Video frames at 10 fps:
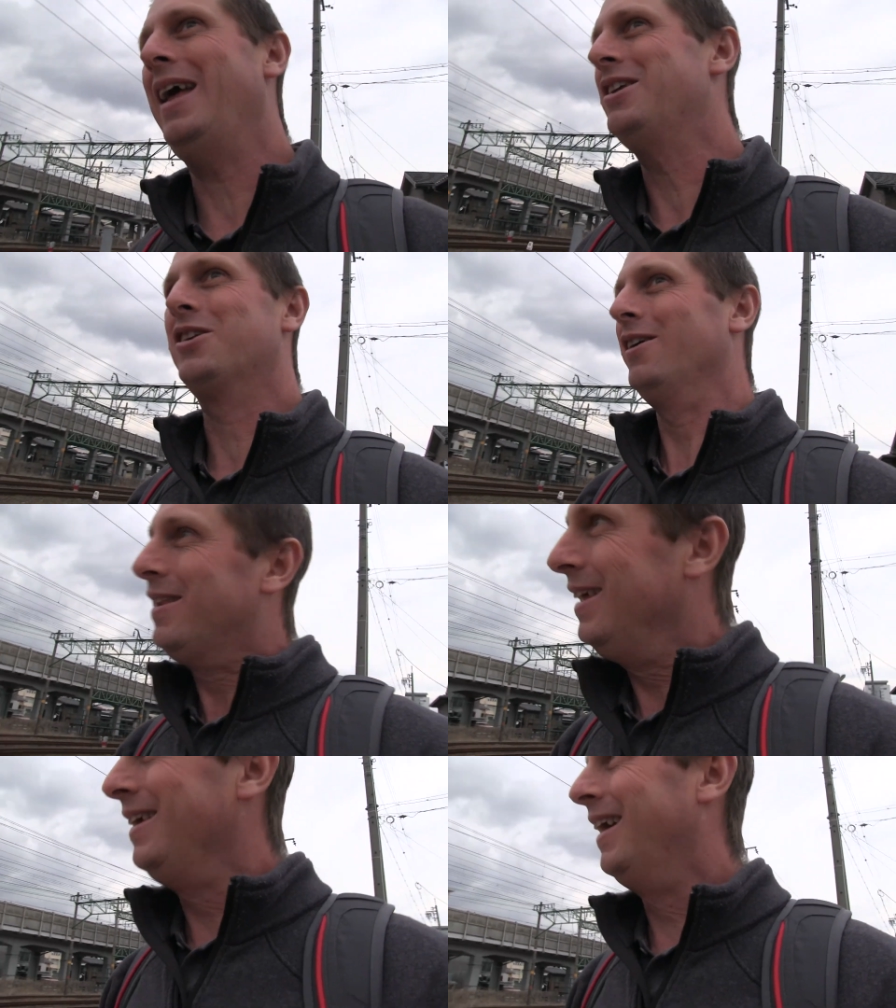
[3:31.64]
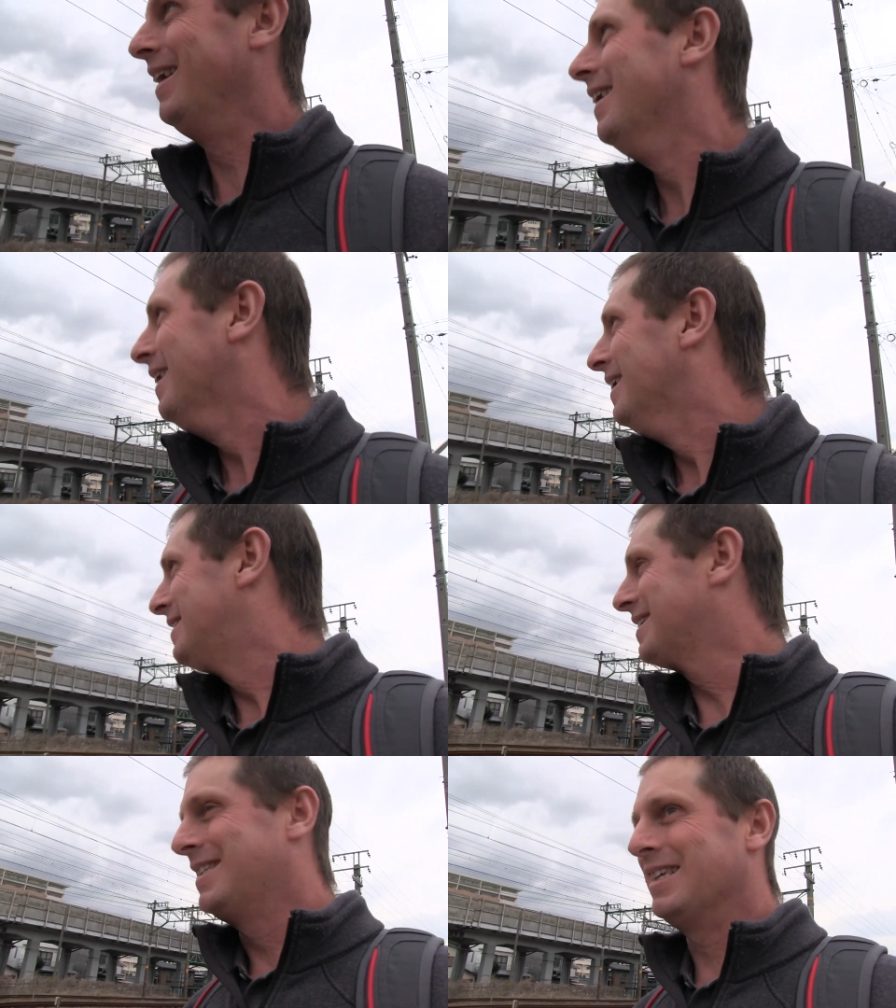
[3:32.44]
nature,
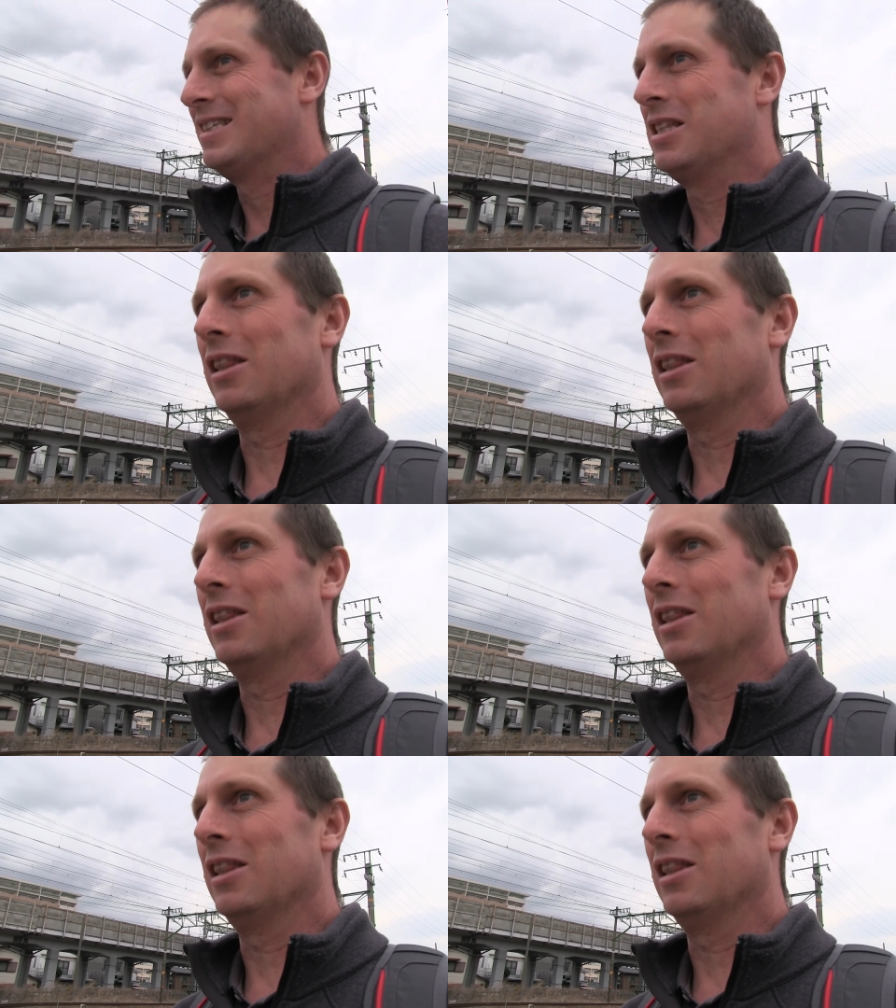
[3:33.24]
just